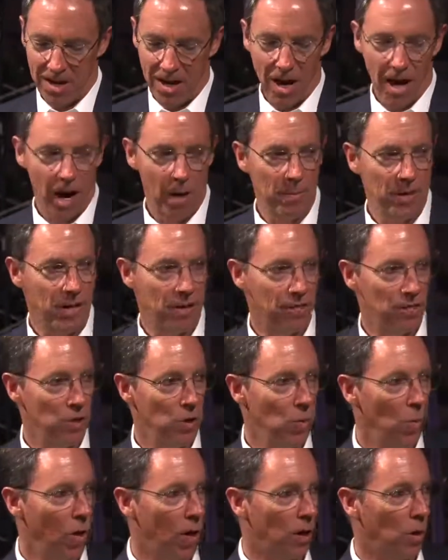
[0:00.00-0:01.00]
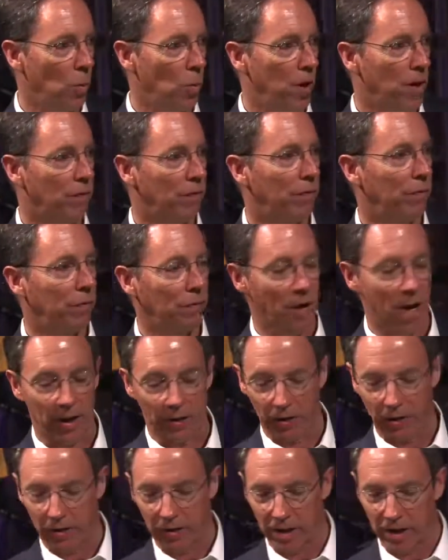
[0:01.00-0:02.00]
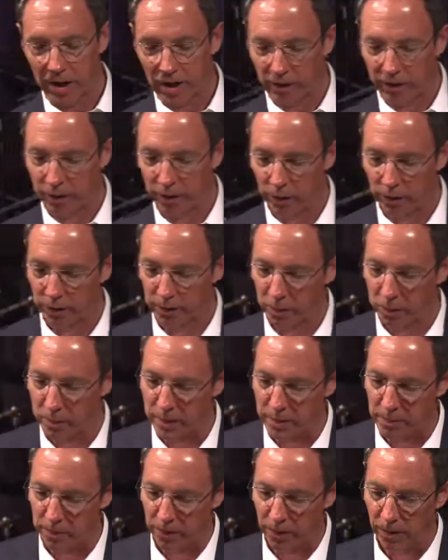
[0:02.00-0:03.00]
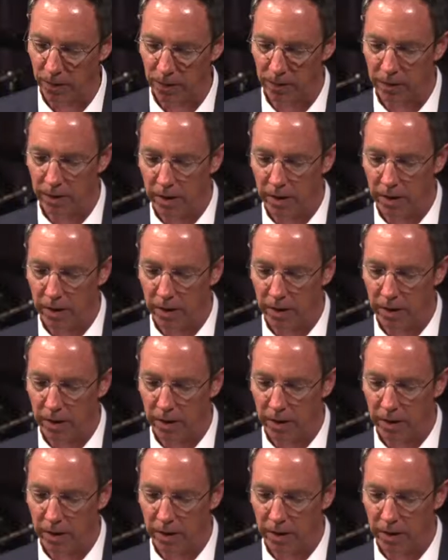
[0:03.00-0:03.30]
I mean, if you want to win friends and influence people,